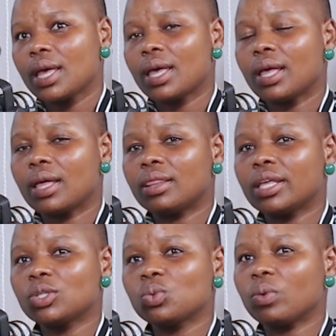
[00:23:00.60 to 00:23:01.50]

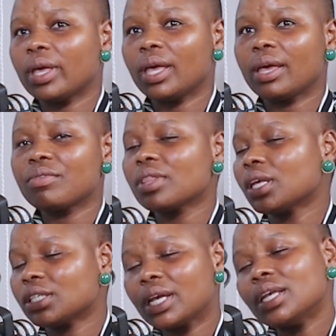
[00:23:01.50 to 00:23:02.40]
That's where
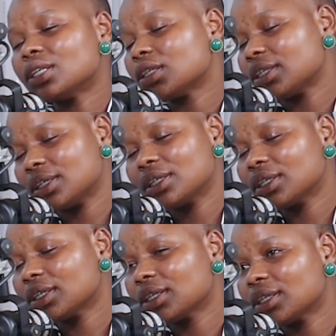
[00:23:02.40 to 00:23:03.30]
everything changed.
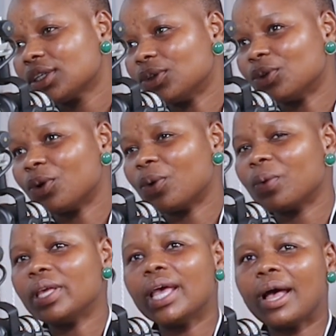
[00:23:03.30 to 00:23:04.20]

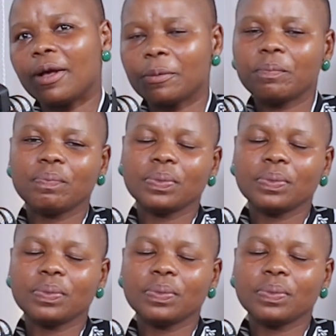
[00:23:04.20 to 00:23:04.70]
Yeah.